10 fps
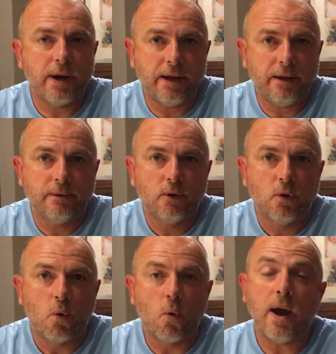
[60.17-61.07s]
way,
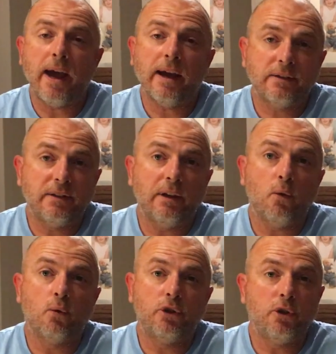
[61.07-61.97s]
or acting
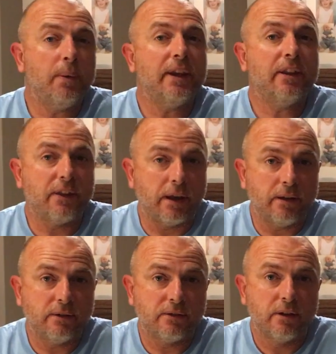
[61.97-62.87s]
or doing
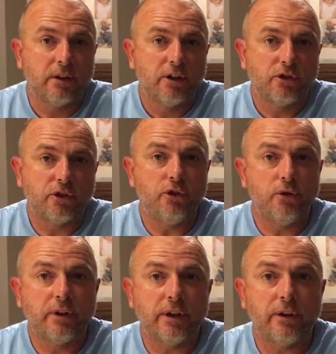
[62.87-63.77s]
things so
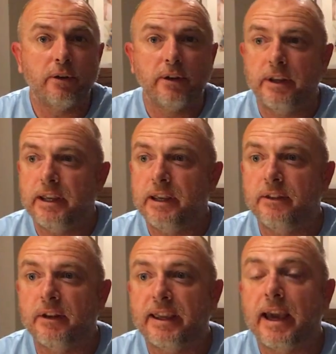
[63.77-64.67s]
you can
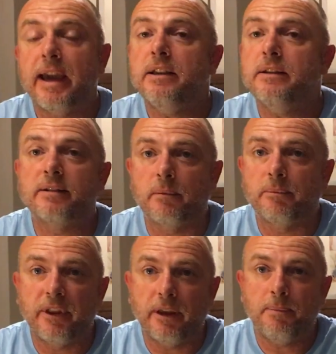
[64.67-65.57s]
either gain
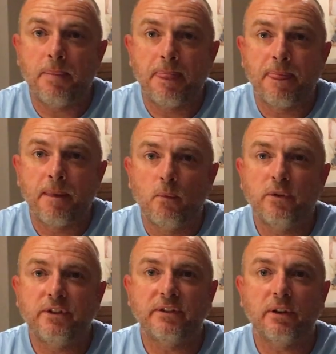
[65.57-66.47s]
something,
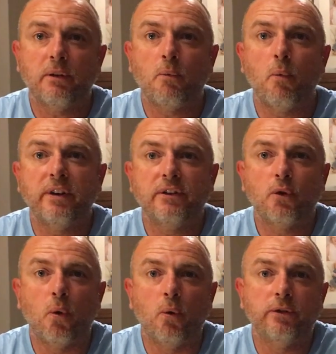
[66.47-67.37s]
which is what is
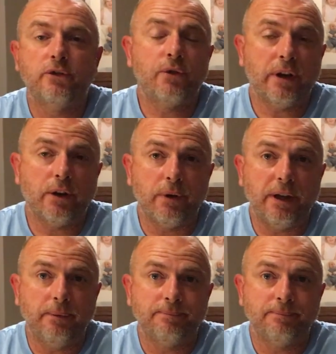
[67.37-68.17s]
called trickery.